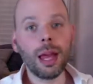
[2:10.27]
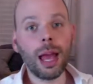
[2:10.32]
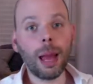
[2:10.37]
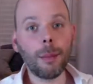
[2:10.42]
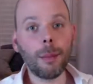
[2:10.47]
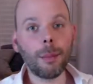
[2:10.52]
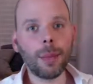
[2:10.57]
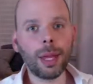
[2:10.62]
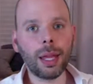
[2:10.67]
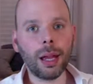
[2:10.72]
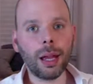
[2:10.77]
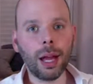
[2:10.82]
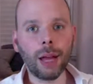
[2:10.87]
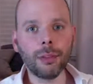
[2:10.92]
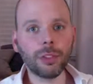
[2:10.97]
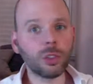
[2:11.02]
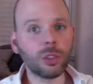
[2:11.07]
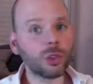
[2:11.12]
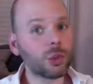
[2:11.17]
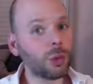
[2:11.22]
And B, I
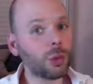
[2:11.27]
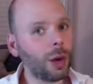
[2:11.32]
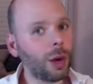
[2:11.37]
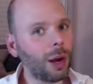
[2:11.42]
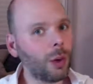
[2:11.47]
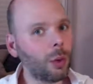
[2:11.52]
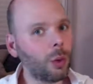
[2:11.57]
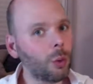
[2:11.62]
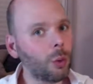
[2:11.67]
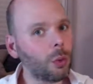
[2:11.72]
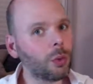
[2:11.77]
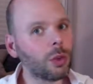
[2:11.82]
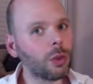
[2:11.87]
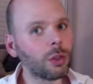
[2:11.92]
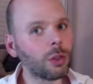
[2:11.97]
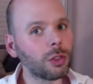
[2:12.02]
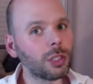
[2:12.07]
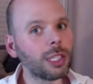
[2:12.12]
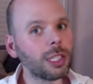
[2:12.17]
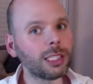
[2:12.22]
have to sort out all
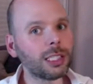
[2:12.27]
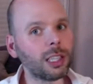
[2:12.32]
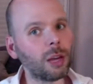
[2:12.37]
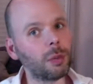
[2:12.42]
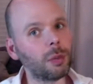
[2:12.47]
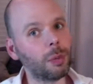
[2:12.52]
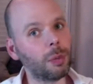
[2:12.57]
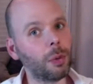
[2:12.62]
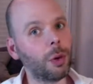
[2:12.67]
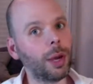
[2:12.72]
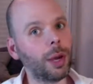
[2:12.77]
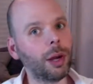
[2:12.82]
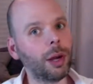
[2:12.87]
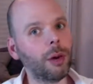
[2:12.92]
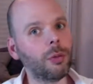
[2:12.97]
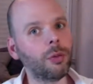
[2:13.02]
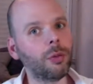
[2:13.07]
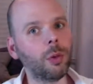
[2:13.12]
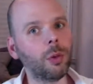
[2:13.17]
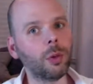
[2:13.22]
those things that I've been putting
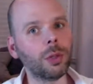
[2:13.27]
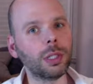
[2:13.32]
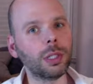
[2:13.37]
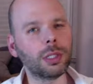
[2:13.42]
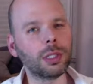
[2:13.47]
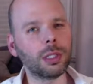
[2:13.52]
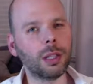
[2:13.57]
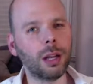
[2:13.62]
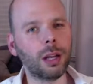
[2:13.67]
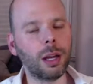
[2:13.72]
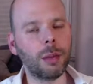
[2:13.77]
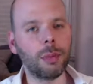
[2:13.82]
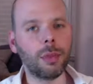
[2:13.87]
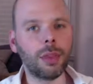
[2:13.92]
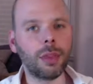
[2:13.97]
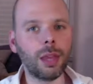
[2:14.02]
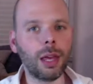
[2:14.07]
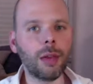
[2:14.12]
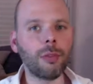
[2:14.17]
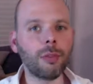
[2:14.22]
off for all this time.
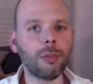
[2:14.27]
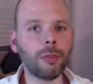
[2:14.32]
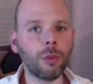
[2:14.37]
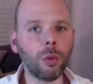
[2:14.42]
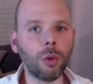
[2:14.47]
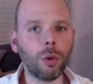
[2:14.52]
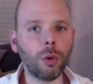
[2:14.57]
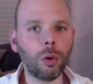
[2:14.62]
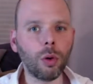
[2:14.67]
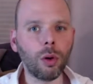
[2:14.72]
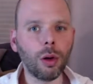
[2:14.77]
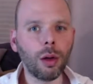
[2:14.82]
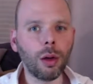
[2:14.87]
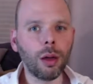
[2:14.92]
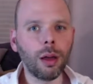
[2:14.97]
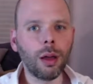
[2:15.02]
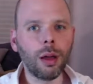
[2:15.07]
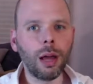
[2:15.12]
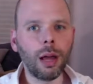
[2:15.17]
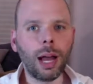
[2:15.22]
Therefore,
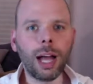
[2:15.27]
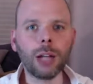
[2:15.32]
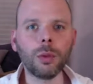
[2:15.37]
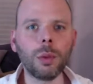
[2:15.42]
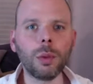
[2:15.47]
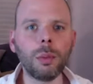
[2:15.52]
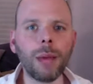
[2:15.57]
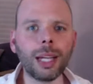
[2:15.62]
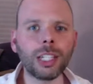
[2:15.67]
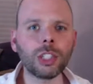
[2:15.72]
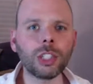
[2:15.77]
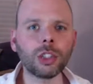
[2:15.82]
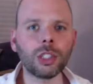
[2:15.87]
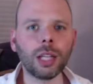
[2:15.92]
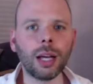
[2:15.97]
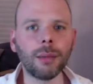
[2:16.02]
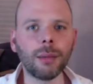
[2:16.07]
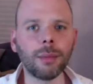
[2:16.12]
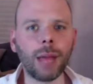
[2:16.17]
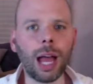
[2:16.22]
how do we manage
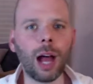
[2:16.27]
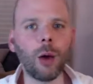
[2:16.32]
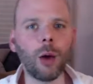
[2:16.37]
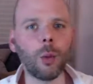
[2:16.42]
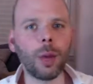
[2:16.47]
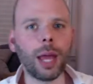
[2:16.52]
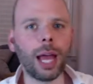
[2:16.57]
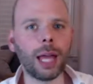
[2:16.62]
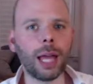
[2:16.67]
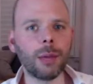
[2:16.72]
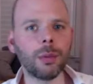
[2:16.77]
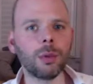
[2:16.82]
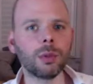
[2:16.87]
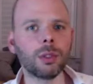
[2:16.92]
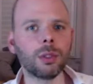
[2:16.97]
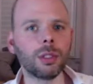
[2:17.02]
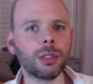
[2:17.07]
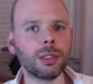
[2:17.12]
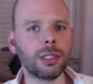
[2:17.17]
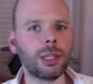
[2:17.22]
that? How are we able
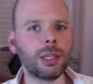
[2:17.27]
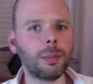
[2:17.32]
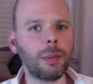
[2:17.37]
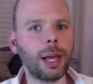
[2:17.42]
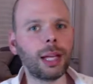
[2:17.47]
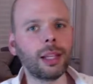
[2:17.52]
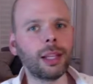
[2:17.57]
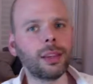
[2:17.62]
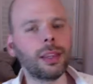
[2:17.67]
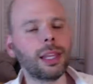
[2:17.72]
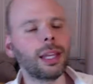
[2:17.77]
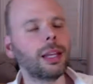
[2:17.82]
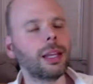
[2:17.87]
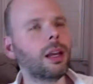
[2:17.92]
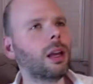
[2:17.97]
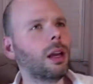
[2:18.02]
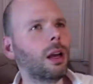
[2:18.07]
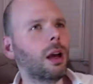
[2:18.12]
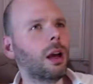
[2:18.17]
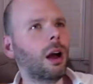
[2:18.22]
to sit back and think,
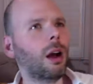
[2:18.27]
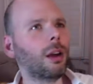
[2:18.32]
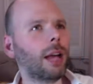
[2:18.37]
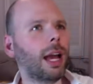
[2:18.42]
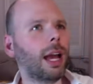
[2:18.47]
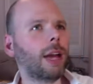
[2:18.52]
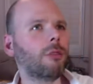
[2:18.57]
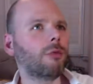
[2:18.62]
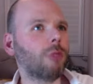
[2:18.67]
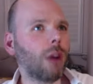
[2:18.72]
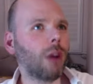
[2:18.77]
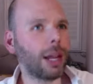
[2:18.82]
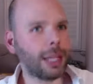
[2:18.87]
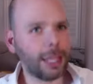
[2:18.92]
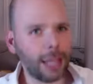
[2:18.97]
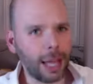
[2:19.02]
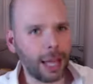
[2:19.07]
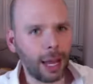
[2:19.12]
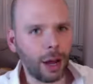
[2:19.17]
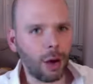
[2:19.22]
okay, right
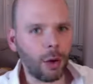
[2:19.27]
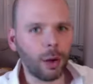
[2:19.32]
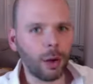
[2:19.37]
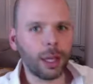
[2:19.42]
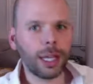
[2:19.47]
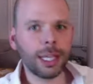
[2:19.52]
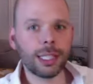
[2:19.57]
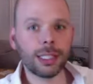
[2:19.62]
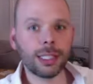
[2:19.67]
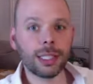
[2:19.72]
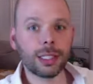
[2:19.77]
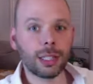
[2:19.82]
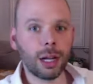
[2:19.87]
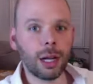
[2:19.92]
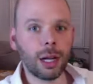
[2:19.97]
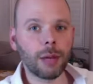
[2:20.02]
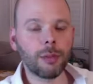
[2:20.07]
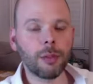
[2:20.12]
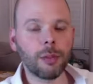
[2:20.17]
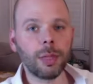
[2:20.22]
now is the
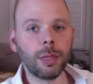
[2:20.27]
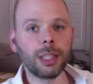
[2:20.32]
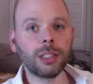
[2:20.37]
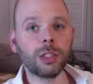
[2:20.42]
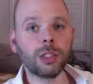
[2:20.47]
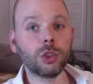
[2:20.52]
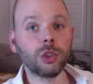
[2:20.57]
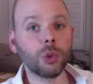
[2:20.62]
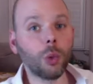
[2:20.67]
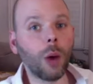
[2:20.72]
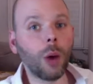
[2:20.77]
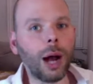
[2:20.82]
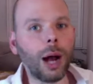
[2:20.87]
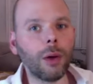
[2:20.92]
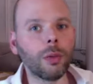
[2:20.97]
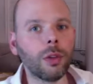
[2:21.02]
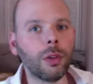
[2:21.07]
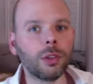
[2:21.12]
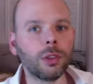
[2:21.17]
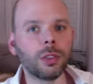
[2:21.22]
time for me to sort
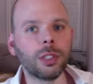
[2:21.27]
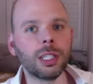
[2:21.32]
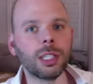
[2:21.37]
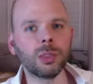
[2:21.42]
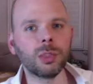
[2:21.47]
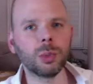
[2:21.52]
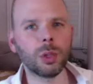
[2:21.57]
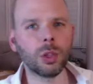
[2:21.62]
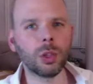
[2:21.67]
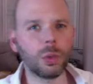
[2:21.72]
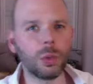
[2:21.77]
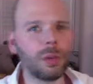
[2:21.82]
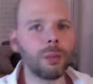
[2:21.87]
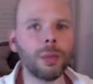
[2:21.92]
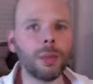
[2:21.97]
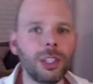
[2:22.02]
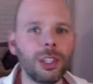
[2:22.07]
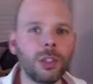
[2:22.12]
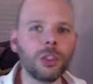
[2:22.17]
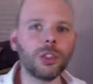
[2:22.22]
out those things? Because we
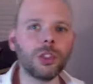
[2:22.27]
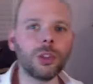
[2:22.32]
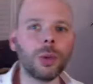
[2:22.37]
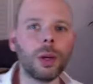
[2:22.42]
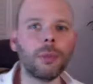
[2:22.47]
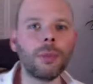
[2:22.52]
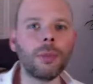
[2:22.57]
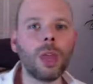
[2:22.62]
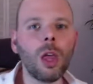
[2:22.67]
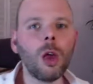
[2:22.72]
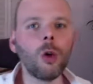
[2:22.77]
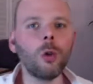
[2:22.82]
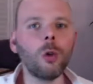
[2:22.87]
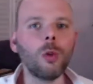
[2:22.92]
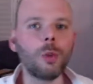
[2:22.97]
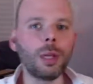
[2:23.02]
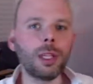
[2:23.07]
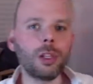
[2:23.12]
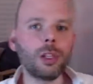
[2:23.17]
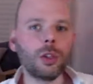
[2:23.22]
haven't been used to it.
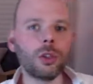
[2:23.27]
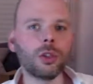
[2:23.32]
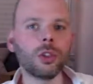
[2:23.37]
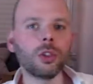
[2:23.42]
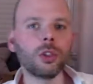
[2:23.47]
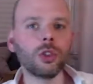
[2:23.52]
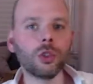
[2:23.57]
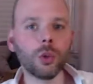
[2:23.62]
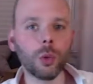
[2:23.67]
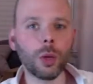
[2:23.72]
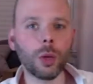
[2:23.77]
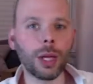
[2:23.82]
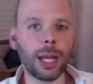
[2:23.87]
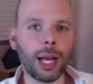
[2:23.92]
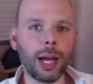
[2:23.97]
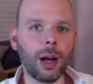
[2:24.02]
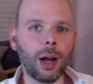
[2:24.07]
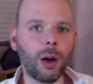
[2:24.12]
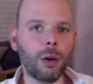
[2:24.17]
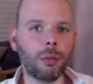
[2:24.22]
We've been used to sorting
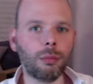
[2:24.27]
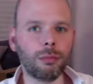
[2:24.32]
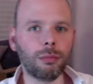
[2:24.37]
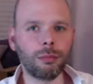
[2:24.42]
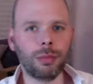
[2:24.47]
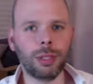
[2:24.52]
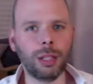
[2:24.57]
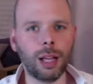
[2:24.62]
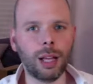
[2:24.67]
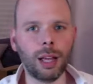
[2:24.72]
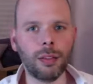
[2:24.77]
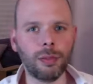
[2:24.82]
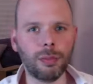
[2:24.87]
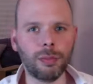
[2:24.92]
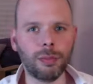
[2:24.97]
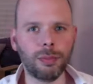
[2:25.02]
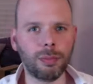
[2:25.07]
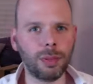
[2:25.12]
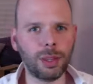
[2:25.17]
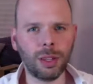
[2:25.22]
out
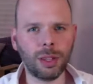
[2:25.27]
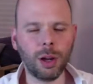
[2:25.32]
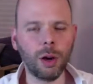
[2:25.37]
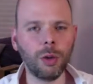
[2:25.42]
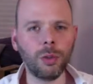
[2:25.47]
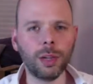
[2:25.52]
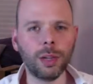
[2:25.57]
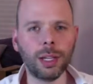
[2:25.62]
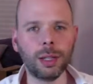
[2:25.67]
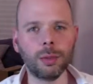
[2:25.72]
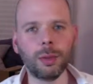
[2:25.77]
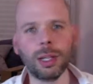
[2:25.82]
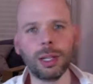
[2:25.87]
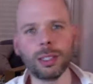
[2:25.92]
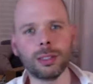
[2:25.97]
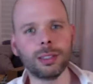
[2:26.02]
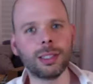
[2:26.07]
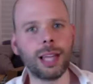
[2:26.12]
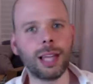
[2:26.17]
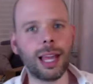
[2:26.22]
life with COVID, but
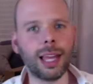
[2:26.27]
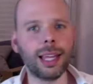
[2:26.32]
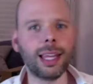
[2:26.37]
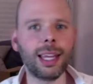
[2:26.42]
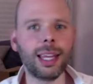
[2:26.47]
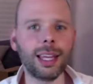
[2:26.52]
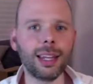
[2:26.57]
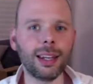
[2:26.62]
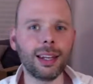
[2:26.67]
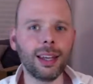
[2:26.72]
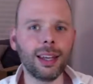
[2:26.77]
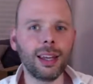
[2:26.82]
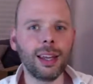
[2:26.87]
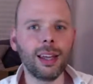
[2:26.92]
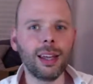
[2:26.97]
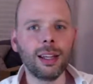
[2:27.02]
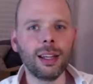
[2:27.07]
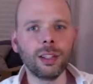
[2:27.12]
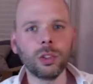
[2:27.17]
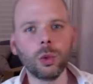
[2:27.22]
staying in,
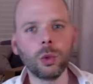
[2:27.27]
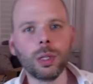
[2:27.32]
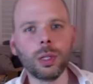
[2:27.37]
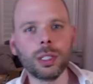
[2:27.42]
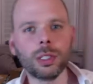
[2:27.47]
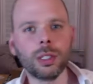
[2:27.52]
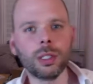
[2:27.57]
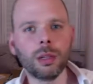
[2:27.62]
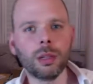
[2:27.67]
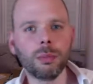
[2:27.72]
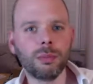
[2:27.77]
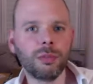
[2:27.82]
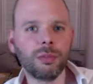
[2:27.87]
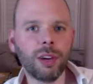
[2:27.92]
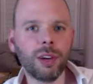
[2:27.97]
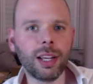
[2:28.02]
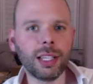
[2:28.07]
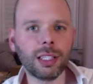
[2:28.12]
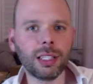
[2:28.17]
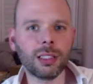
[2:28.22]
talking to
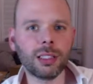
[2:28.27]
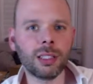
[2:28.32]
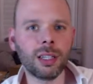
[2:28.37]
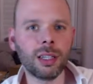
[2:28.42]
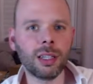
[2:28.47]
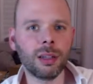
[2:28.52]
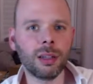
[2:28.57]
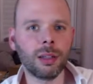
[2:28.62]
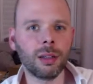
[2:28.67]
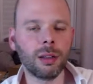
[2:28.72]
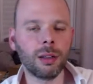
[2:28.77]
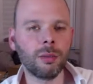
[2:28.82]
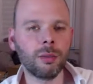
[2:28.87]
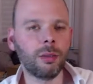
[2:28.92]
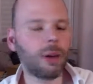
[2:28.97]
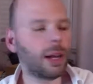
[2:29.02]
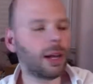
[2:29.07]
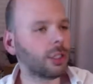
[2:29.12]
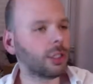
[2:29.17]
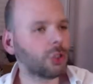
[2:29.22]
friends
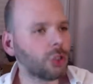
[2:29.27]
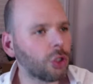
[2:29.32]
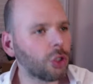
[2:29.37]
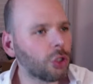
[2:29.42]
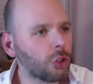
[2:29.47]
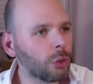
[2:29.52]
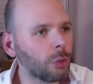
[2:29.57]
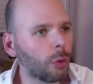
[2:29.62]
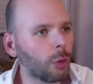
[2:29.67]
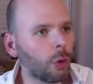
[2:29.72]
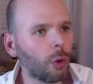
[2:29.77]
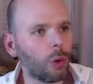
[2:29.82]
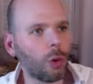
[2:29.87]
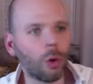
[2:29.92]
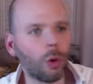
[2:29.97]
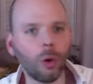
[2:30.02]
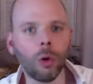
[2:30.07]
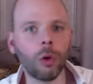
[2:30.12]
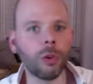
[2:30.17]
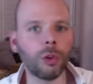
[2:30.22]
via Zoom
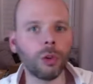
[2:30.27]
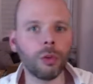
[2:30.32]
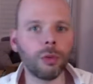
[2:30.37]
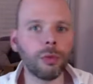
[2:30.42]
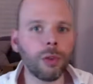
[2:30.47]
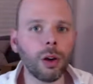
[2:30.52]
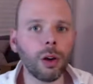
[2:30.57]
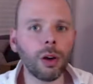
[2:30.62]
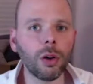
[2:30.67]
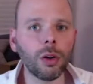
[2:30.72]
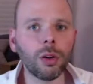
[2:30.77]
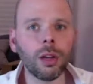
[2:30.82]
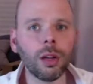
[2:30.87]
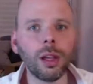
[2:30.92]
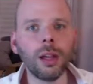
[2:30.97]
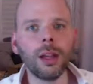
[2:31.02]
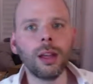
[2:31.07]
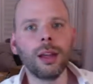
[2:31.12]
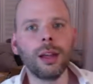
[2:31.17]
or on the phone.